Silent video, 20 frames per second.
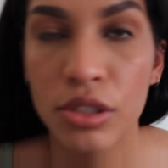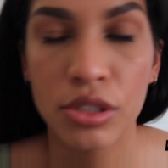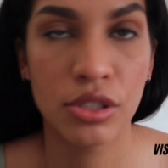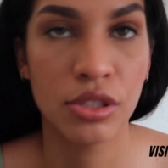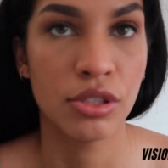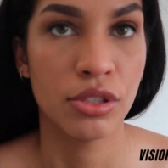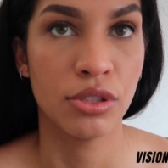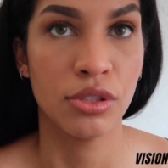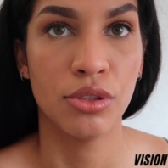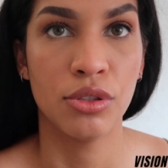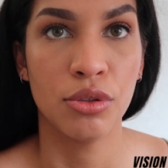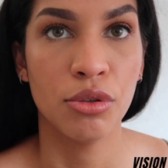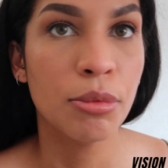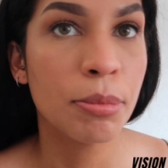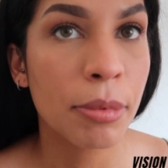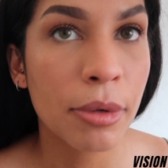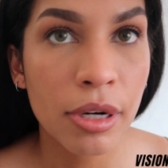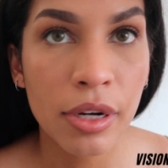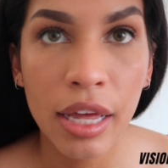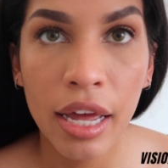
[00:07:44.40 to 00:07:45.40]

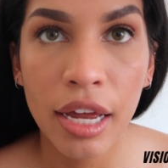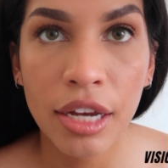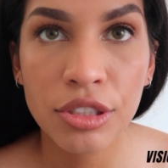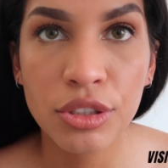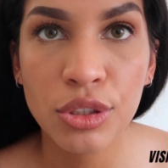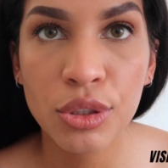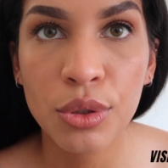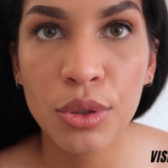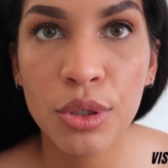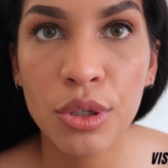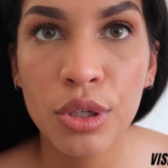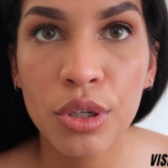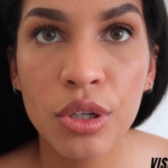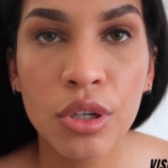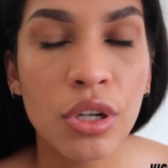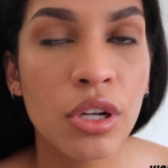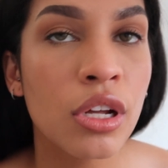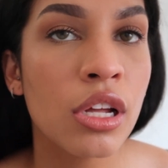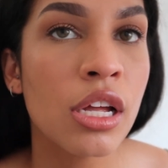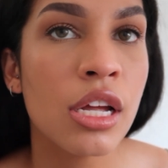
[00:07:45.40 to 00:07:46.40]
super
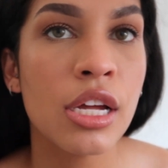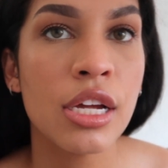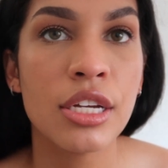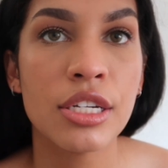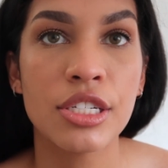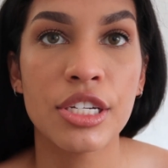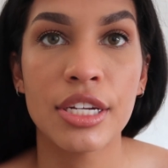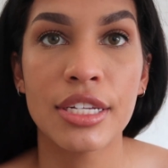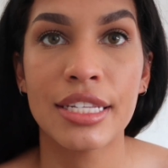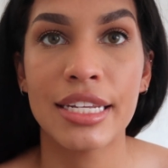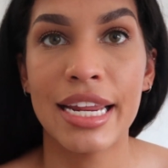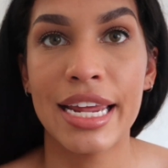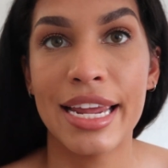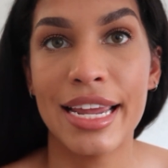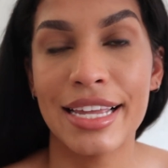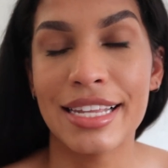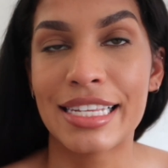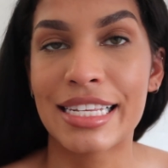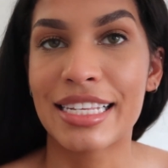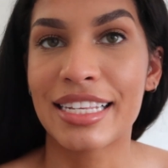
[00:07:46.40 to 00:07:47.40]
natural. Just
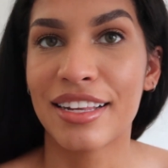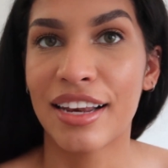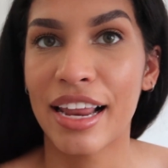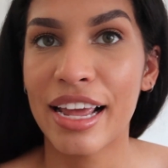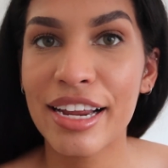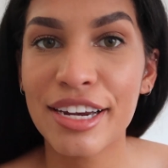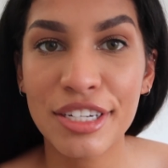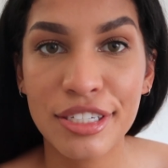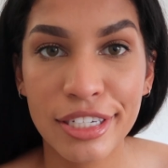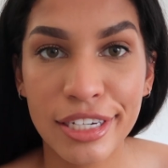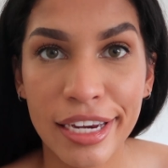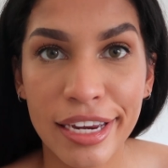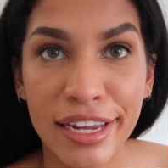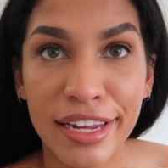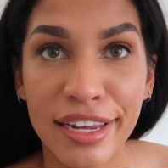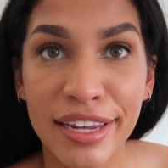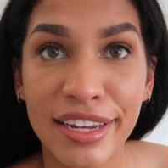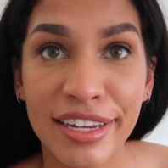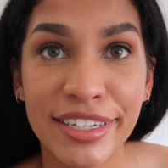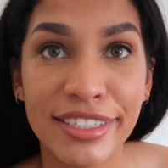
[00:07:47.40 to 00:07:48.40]
a slight
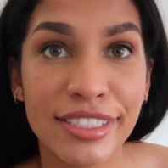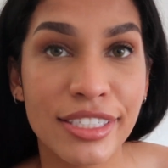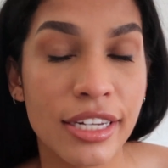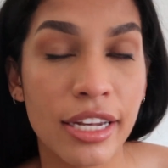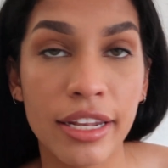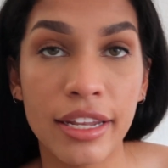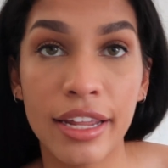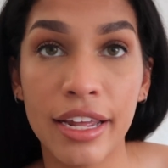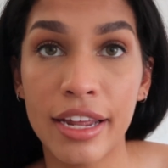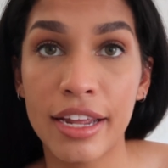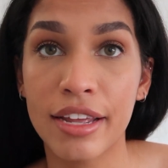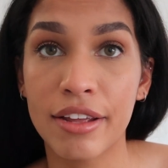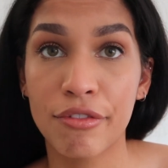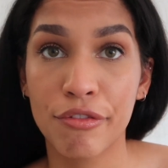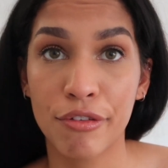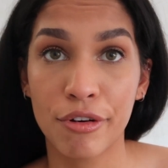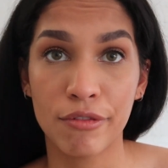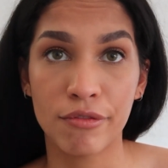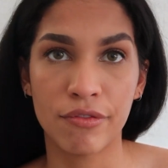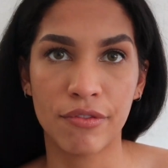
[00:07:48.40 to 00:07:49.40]
change, like
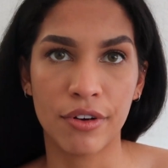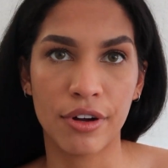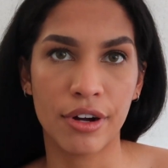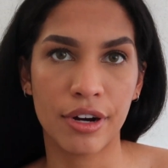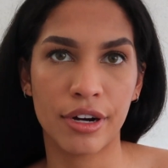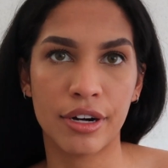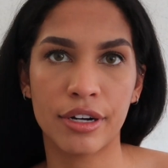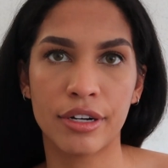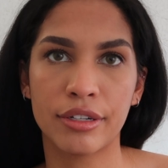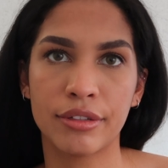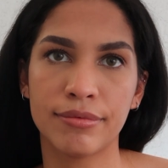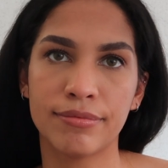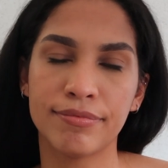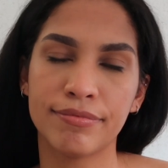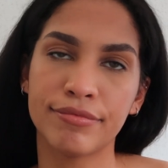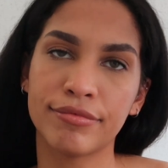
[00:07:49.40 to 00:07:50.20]
from far.